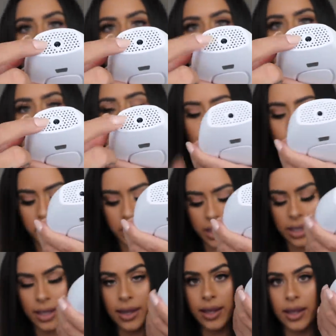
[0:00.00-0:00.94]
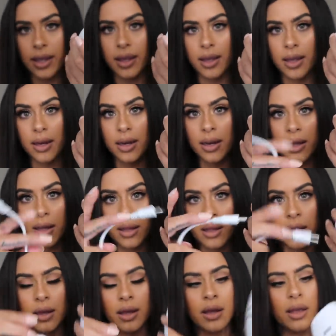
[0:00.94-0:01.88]
going to plug in
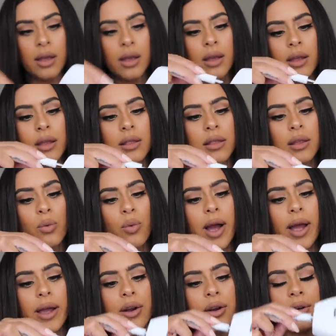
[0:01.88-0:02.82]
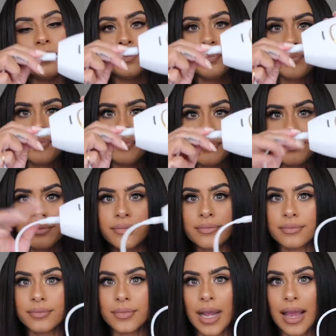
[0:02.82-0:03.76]
the wire,
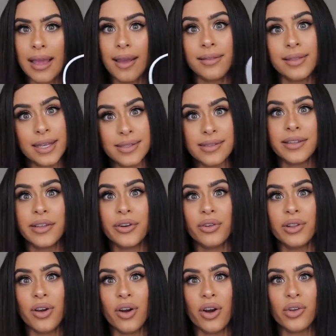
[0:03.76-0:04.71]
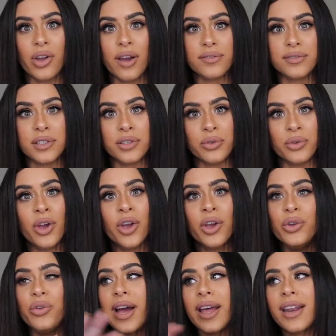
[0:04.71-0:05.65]
and that's literally all you have to do.
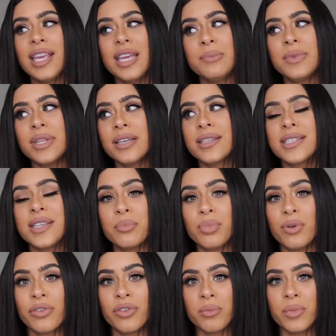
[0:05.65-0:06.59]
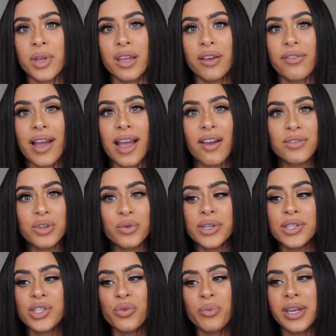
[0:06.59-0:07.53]
You got to keep things simple for me. If I have to
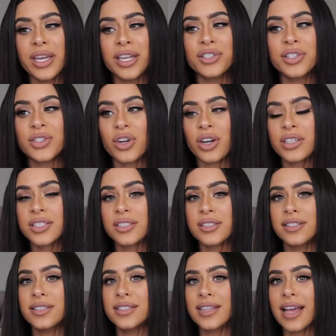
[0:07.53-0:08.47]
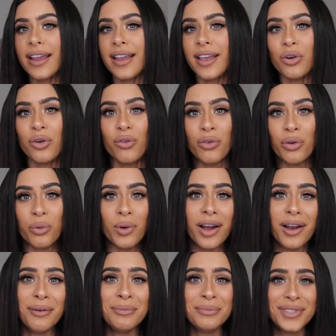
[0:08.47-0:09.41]
read too many instructions, I get
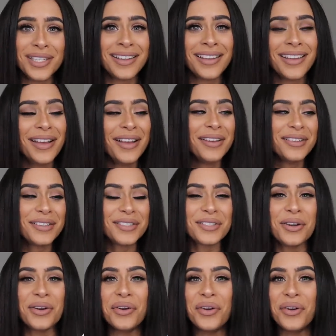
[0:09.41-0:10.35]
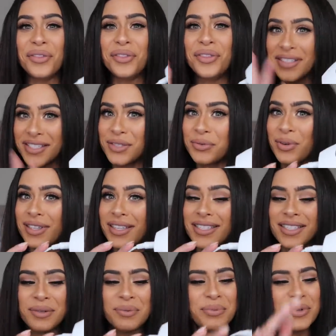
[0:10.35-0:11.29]
overwhelmed. So this is really
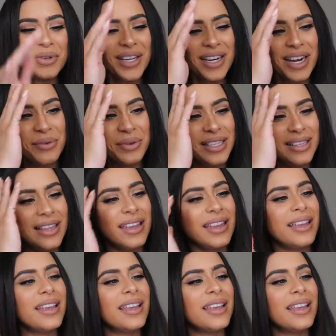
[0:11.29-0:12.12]
simple, and I really like